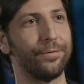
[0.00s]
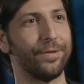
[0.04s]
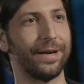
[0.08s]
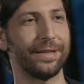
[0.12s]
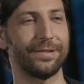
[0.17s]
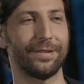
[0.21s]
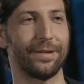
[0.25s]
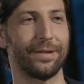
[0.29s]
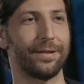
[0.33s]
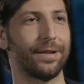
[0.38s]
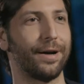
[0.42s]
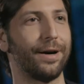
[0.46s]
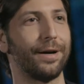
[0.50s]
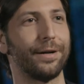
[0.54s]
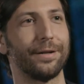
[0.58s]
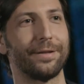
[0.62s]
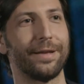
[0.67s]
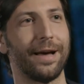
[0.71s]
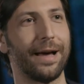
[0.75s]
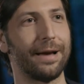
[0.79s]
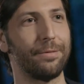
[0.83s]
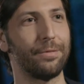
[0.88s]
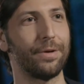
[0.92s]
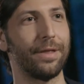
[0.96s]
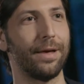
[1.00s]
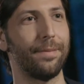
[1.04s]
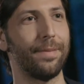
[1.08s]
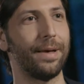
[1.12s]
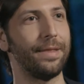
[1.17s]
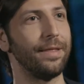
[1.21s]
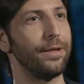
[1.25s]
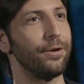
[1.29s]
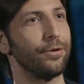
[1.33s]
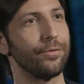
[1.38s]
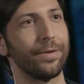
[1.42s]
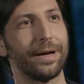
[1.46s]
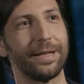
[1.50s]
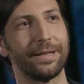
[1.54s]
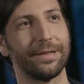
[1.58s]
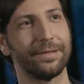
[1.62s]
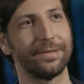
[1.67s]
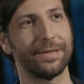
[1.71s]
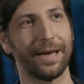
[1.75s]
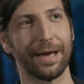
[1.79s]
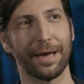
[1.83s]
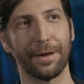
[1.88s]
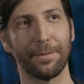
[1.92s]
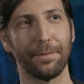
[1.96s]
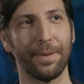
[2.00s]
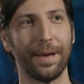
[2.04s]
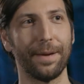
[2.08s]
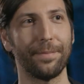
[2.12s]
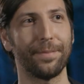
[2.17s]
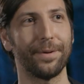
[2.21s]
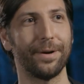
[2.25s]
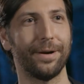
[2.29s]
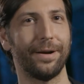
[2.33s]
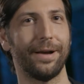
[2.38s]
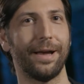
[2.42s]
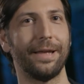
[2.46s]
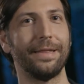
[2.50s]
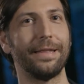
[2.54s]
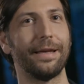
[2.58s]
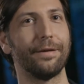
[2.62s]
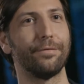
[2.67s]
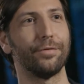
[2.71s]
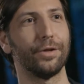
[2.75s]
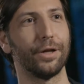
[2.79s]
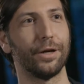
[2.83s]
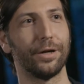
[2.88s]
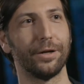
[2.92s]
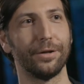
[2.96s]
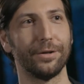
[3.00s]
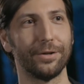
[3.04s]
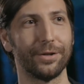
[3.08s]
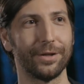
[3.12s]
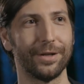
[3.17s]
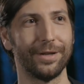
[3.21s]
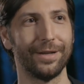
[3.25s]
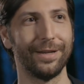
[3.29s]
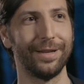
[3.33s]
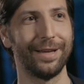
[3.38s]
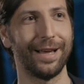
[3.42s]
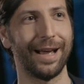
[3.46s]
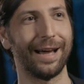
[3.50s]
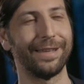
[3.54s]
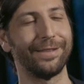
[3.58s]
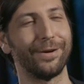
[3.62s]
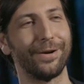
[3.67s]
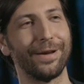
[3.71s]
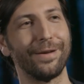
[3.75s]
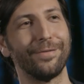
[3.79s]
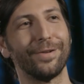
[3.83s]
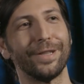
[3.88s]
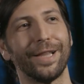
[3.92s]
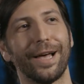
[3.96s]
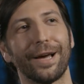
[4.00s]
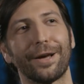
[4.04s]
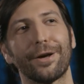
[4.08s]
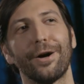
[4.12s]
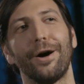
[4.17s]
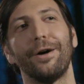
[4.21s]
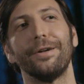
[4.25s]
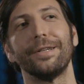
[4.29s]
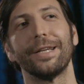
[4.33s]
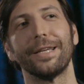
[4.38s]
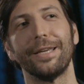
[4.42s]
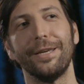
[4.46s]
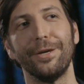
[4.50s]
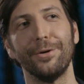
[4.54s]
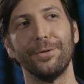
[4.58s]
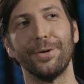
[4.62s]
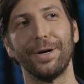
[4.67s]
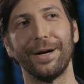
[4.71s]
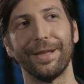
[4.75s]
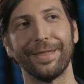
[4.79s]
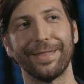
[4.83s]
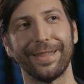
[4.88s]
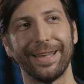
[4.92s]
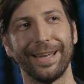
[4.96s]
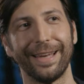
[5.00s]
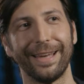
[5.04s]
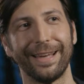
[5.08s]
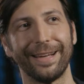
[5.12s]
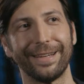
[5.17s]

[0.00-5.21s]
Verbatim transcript: and you invest a ton of time with them, and then you write the second paper, and they've learned. And they're even like calling you on